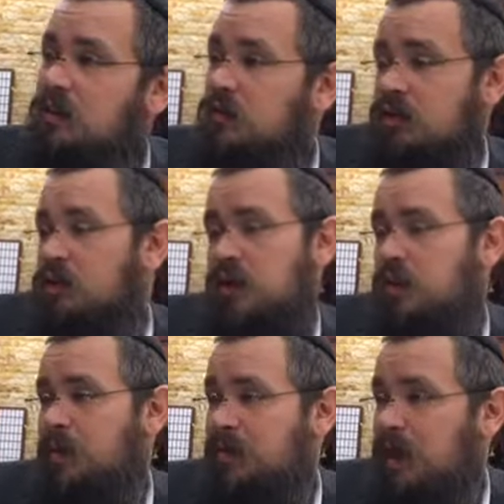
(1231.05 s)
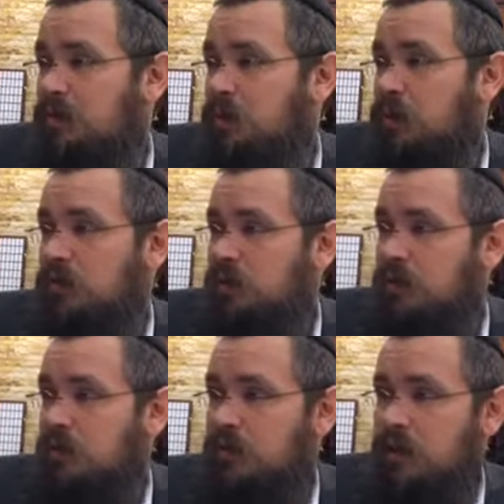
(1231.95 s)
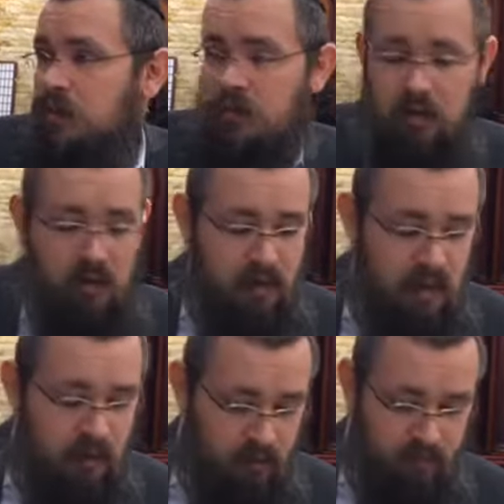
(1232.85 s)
He doesn't talk about that part of it. No, we're not talking about that.